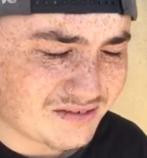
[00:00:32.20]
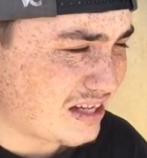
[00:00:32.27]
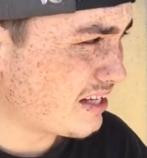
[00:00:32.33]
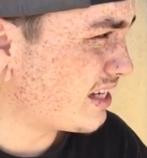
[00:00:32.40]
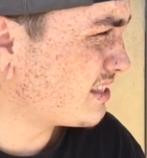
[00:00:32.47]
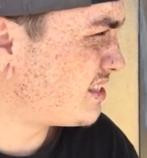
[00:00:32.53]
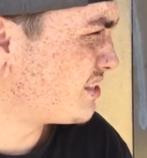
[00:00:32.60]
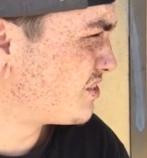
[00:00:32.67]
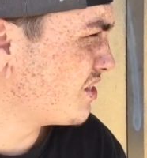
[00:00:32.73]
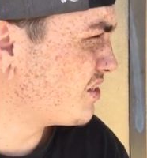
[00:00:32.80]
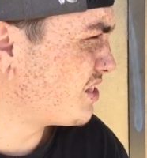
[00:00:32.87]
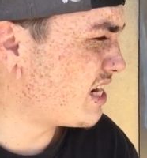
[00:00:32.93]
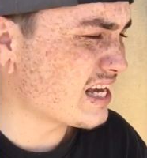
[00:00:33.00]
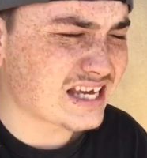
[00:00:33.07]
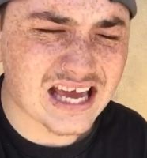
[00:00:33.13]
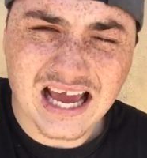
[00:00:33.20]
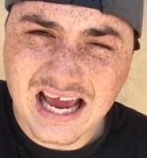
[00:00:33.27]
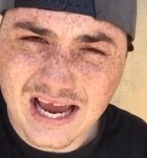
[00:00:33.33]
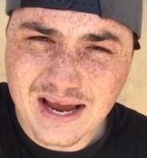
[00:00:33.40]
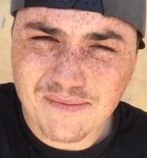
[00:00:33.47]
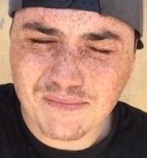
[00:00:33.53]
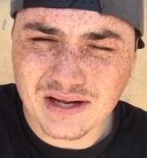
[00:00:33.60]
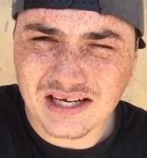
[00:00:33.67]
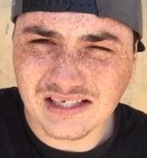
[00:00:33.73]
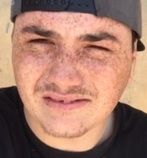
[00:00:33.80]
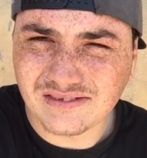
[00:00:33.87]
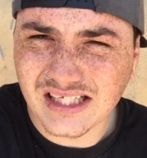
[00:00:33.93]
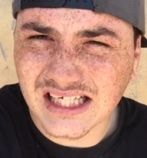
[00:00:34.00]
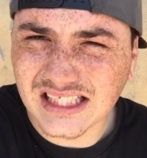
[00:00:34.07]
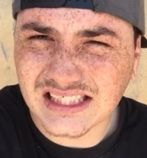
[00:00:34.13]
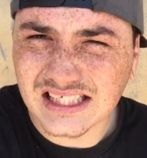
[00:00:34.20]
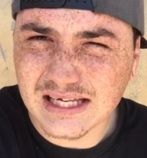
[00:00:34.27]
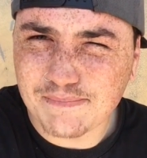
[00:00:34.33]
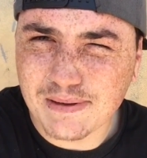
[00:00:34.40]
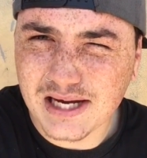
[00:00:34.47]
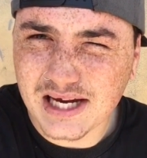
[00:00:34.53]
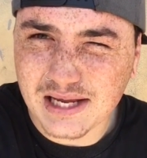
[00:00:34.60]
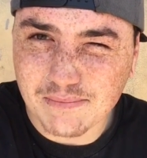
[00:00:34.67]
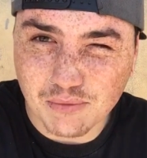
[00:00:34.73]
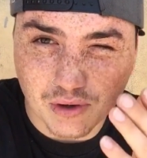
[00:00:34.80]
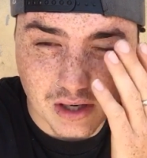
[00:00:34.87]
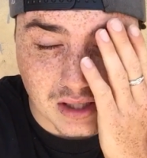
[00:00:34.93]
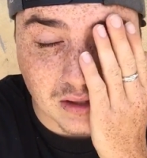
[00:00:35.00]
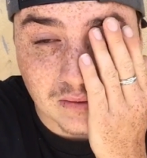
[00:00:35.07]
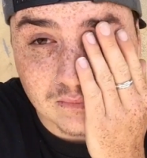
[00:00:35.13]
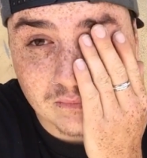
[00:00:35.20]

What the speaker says: I guess it's good that I came and didn't sleep in anymore.